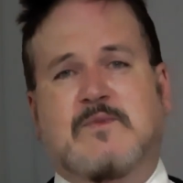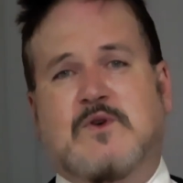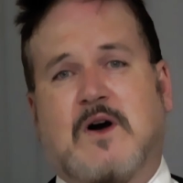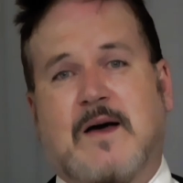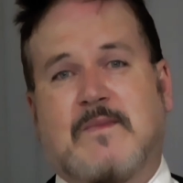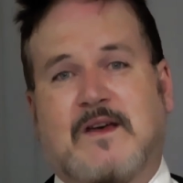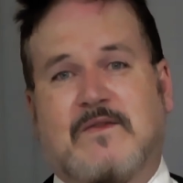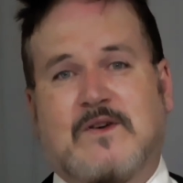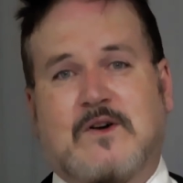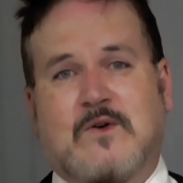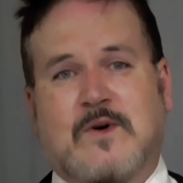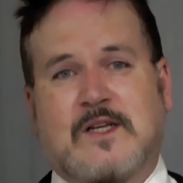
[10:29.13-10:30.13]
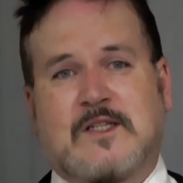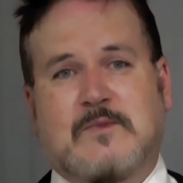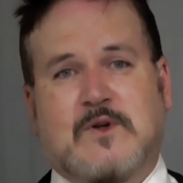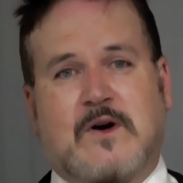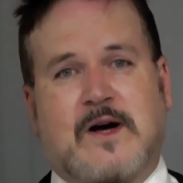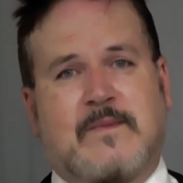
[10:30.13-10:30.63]
Subscribe if you're not already
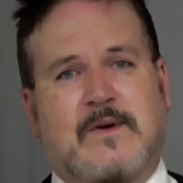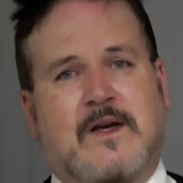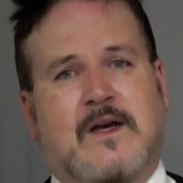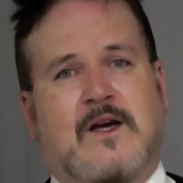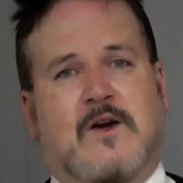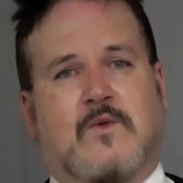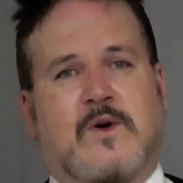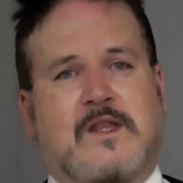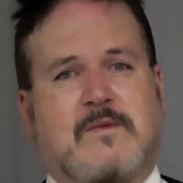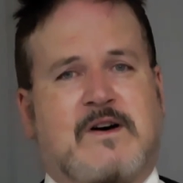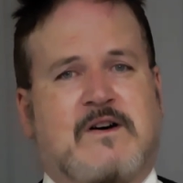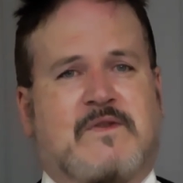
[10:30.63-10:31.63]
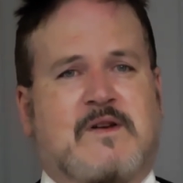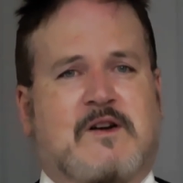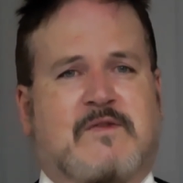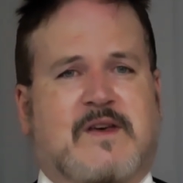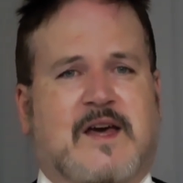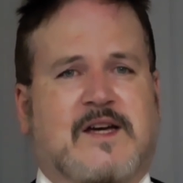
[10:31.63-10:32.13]
subscribed. Ring the bell for
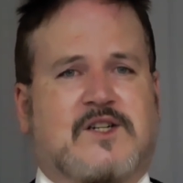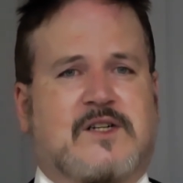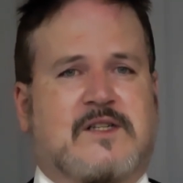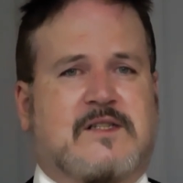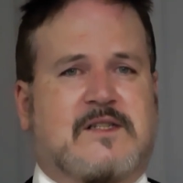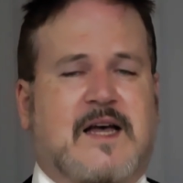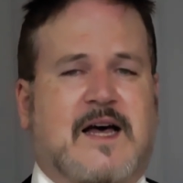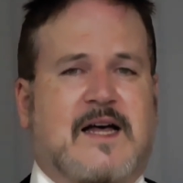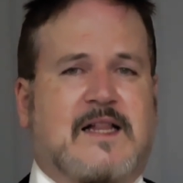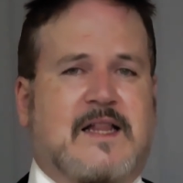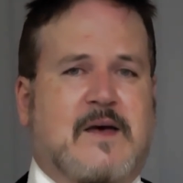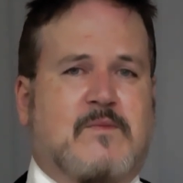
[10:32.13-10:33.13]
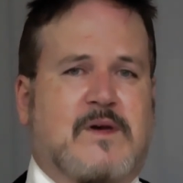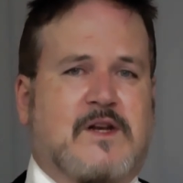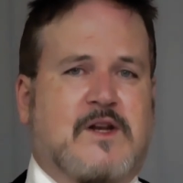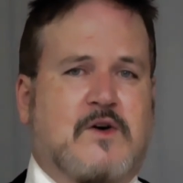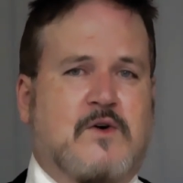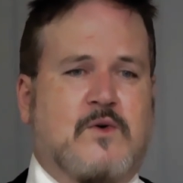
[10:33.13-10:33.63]
notifications. Let
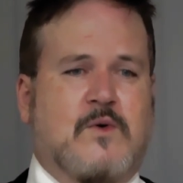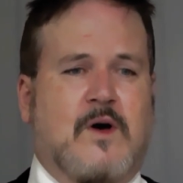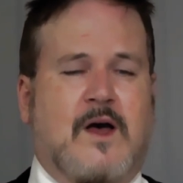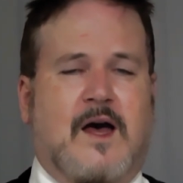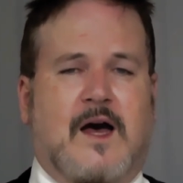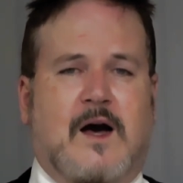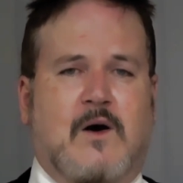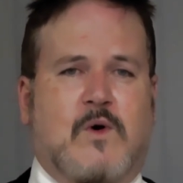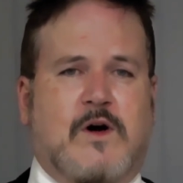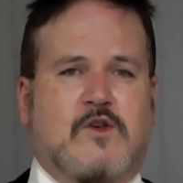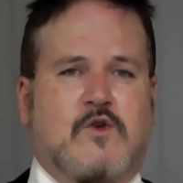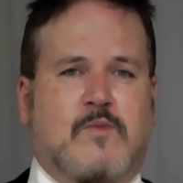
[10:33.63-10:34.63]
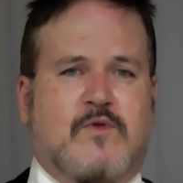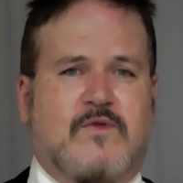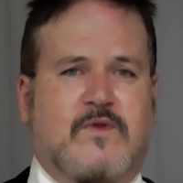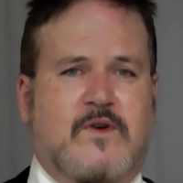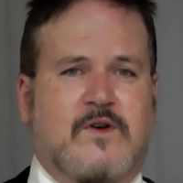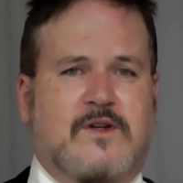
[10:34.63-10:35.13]
me know what your
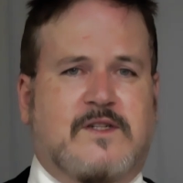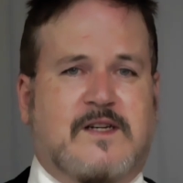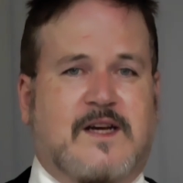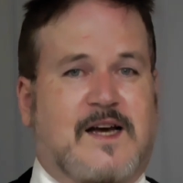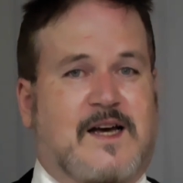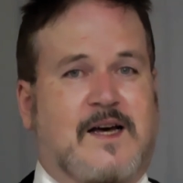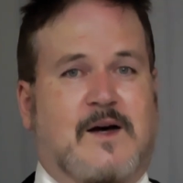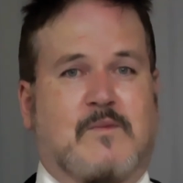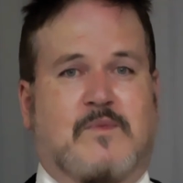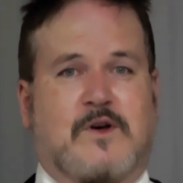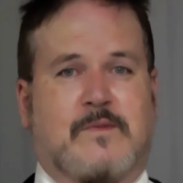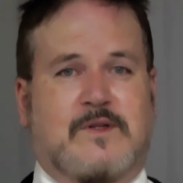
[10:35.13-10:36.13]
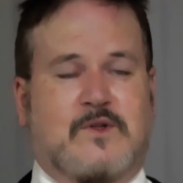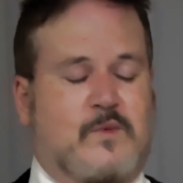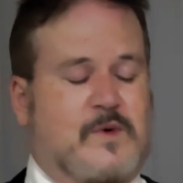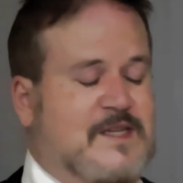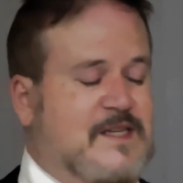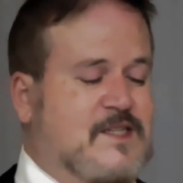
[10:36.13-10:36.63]
preferred bourbons
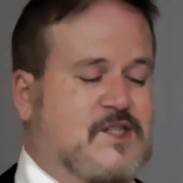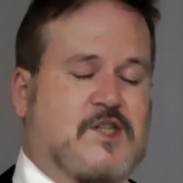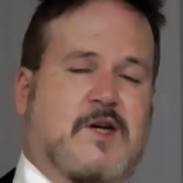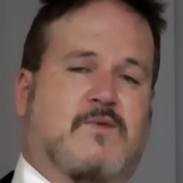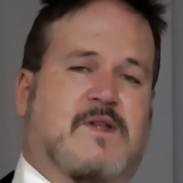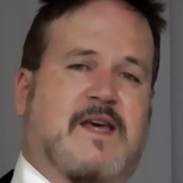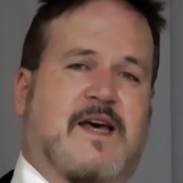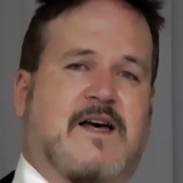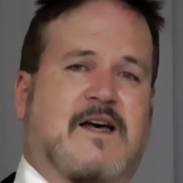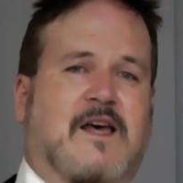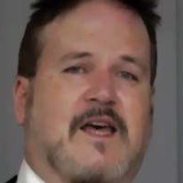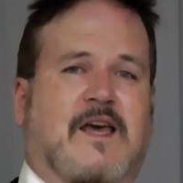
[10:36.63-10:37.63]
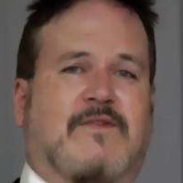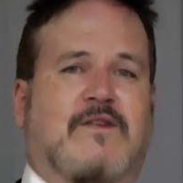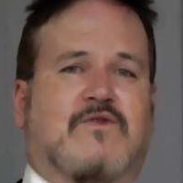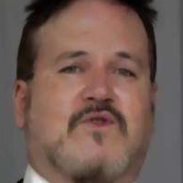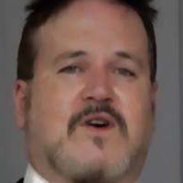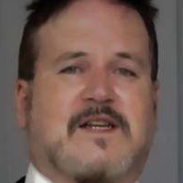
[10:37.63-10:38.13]
or whiskies generally are. If
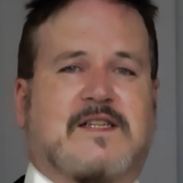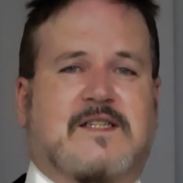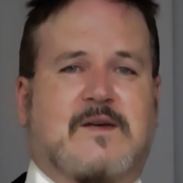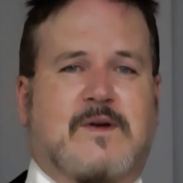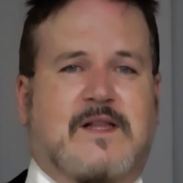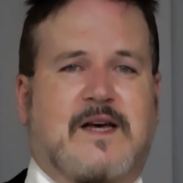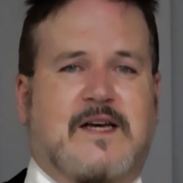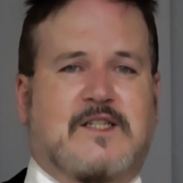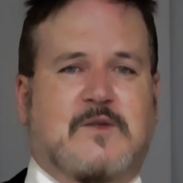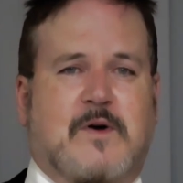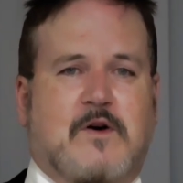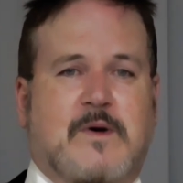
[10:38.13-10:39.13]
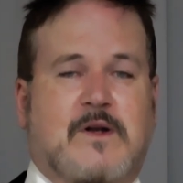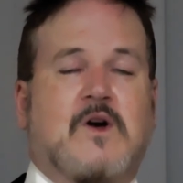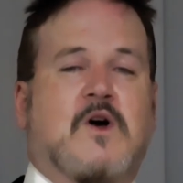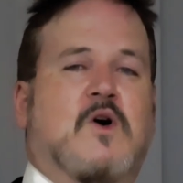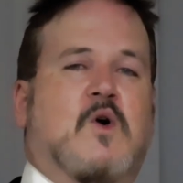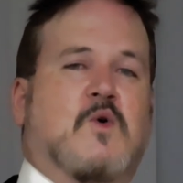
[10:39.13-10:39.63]
you've tried a similar experiment,
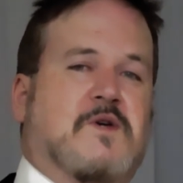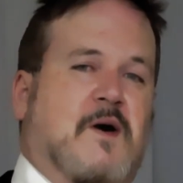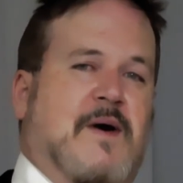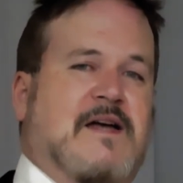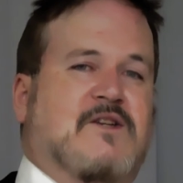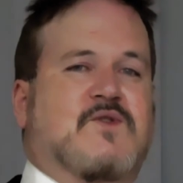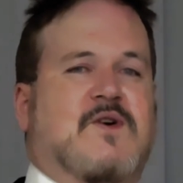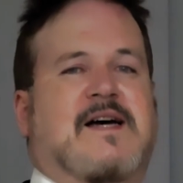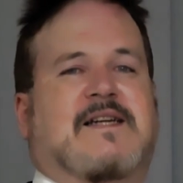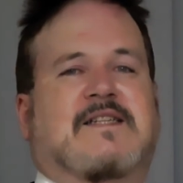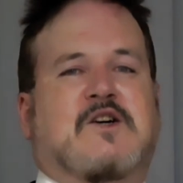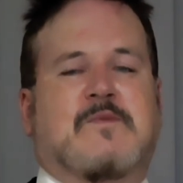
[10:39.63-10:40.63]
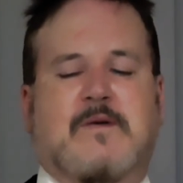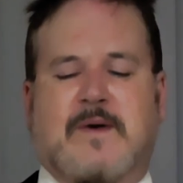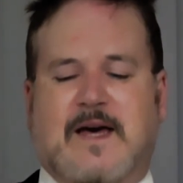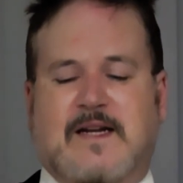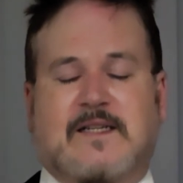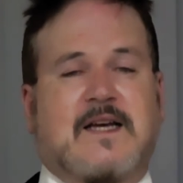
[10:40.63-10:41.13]
or go out and try it and tell me
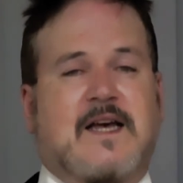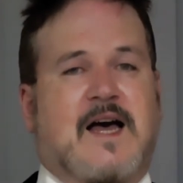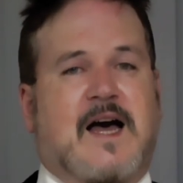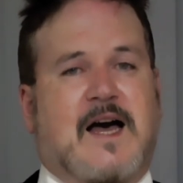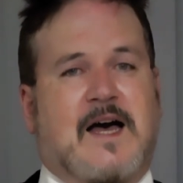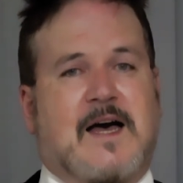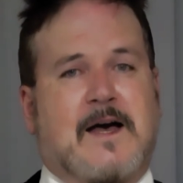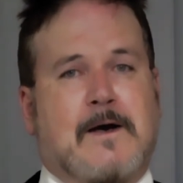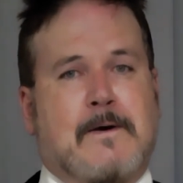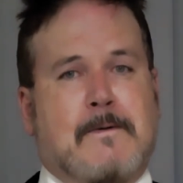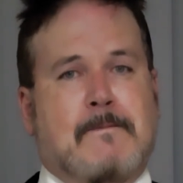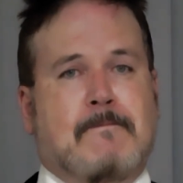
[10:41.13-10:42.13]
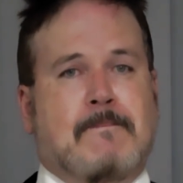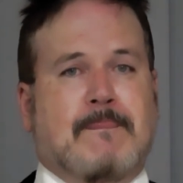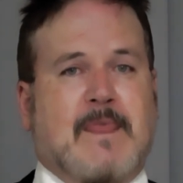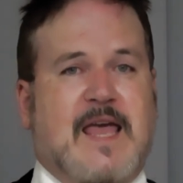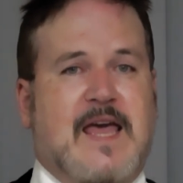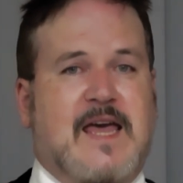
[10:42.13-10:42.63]
about it.
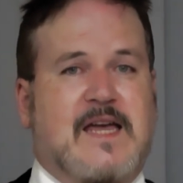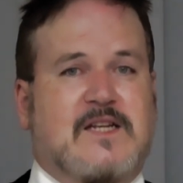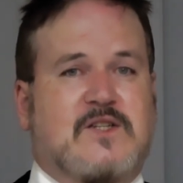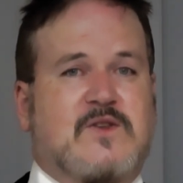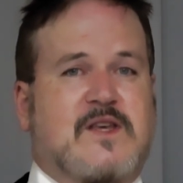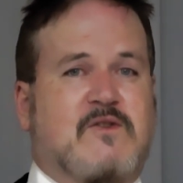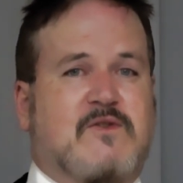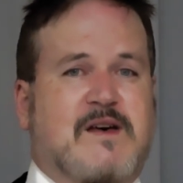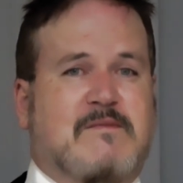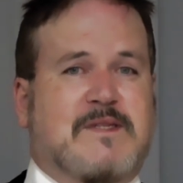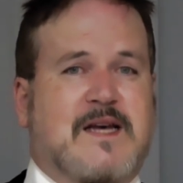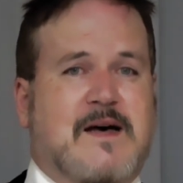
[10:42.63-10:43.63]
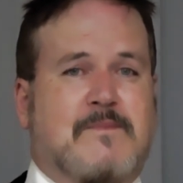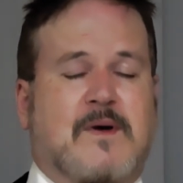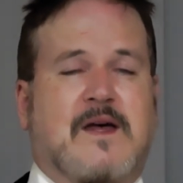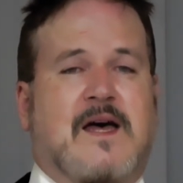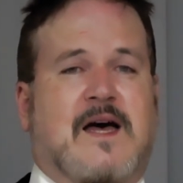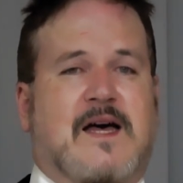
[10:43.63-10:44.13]
And do the old thumbs
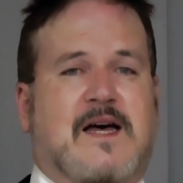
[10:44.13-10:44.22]
up.